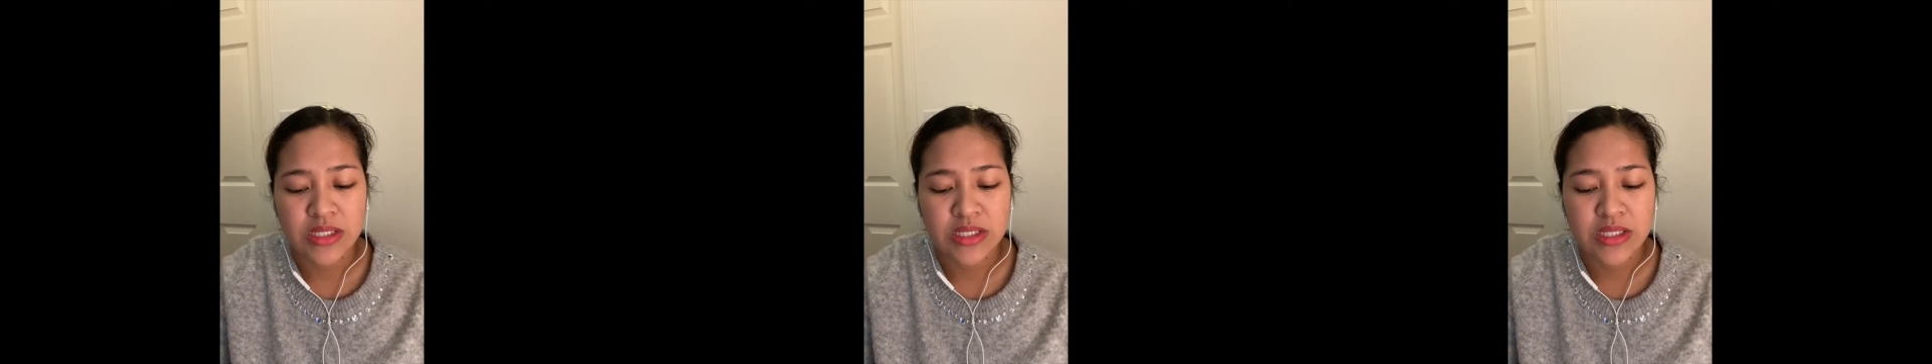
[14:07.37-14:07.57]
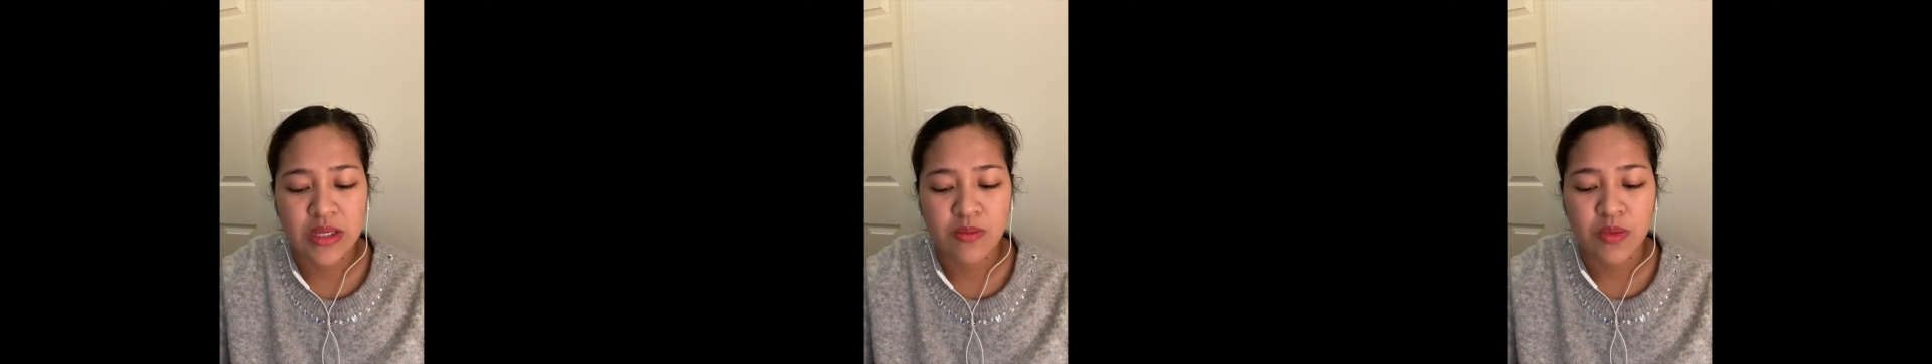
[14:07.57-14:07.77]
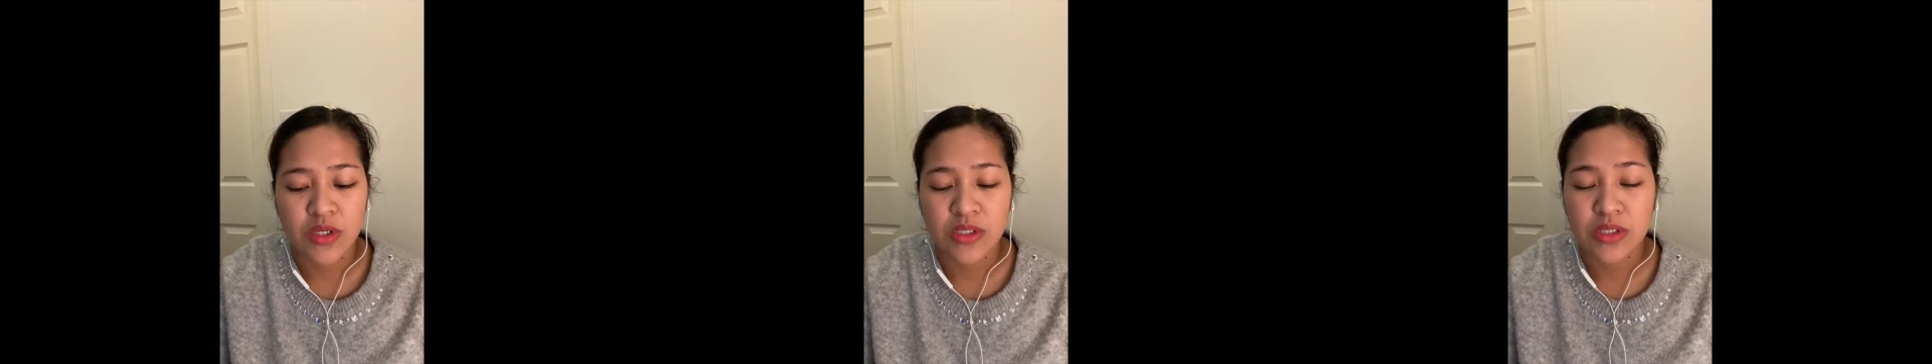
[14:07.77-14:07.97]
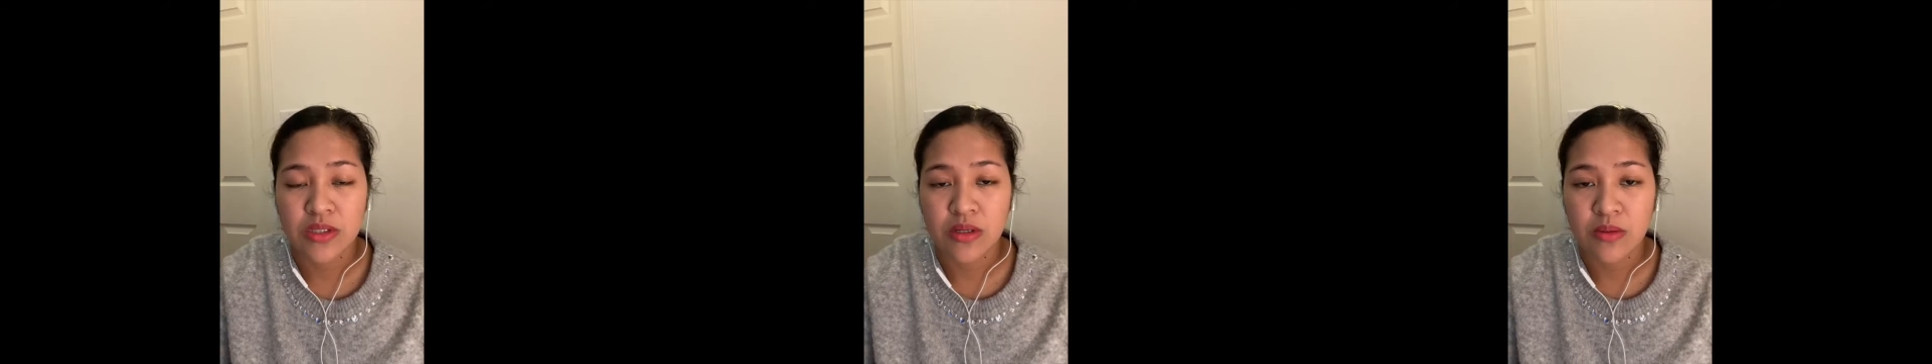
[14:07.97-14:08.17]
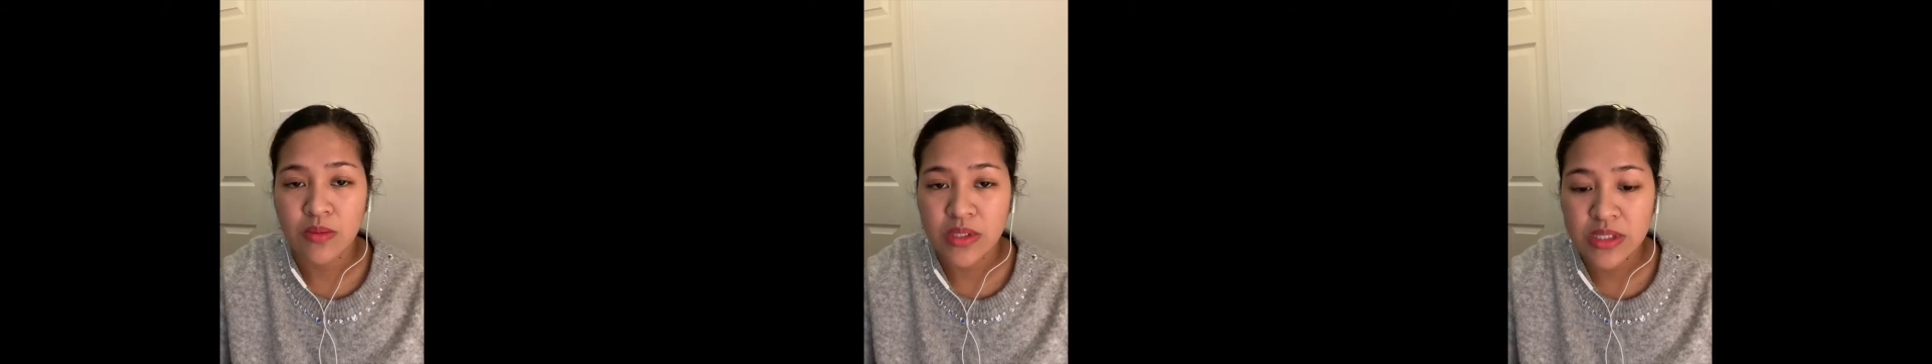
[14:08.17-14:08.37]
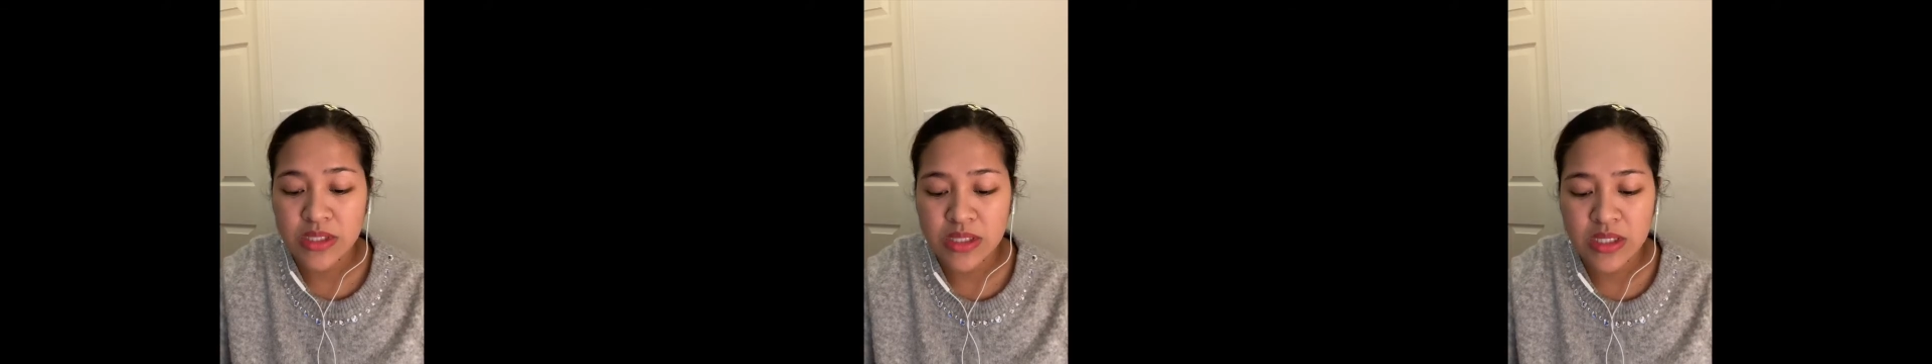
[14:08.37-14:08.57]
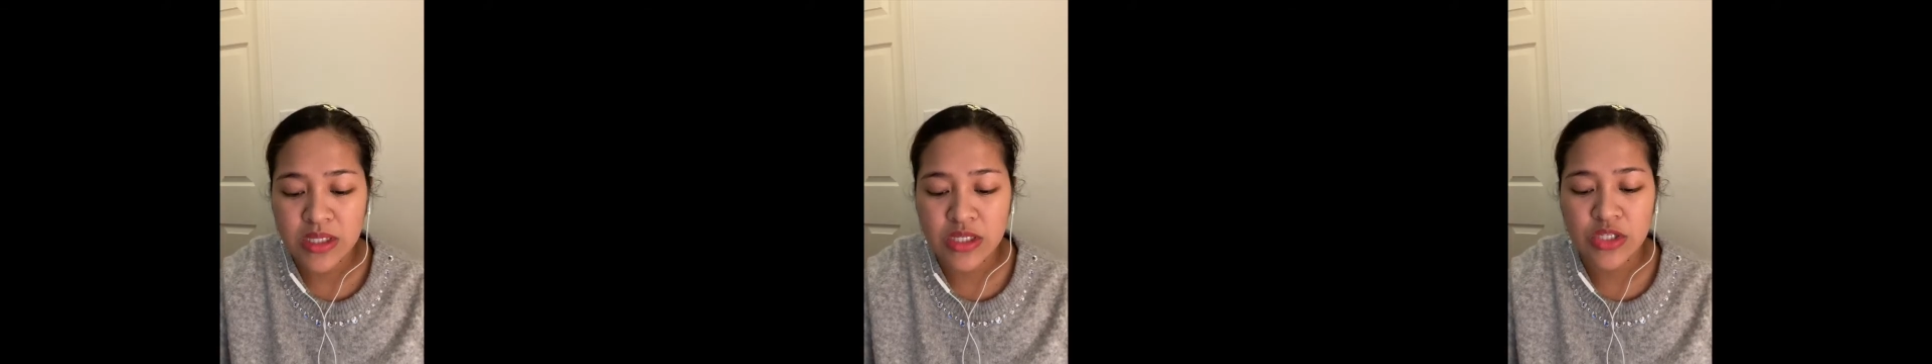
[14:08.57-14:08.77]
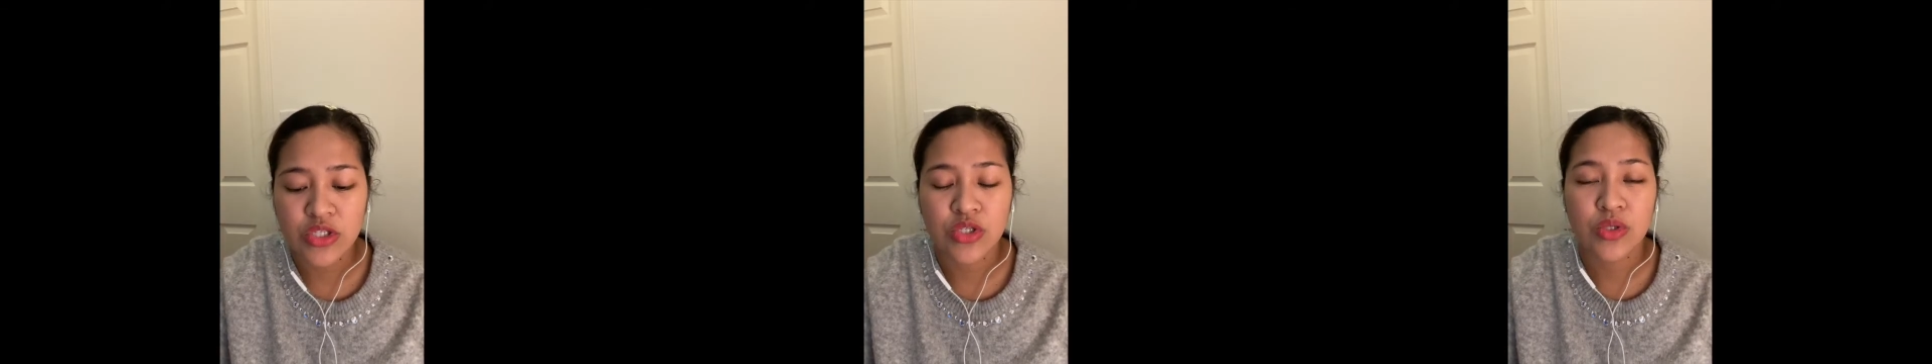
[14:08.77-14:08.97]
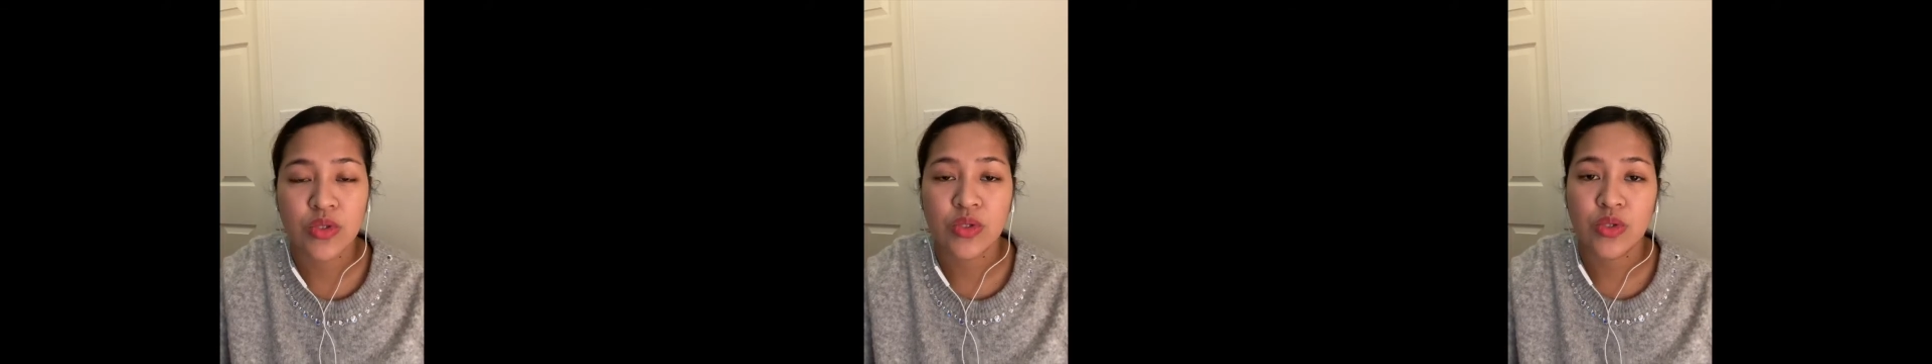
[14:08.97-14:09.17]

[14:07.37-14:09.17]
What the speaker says: sleep disturbances due